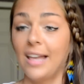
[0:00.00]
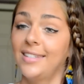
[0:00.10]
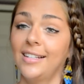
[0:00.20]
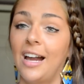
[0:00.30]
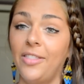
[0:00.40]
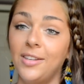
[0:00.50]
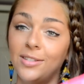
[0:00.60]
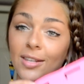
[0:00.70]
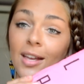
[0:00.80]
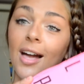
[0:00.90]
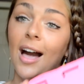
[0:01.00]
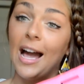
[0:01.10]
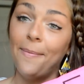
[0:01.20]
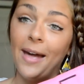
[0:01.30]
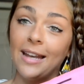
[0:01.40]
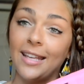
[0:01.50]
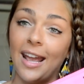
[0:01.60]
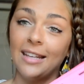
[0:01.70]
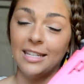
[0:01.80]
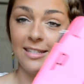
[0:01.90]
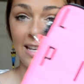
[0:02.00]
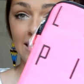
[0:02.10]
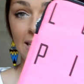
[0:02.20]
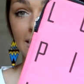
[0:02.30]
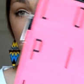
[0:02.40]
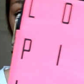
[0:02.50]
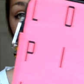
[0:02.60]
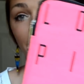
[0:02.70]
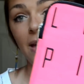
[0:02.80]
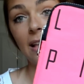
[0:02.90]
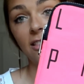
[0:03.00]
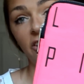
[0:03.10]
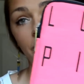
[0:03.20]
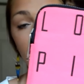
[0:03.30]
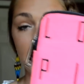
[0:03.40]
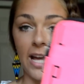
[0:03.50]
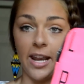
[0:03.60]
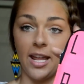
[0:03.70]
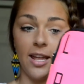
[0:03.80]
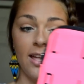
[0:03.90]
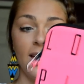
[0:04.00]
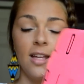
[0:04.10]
Last I got this iPad case that says love pink, love pink on it.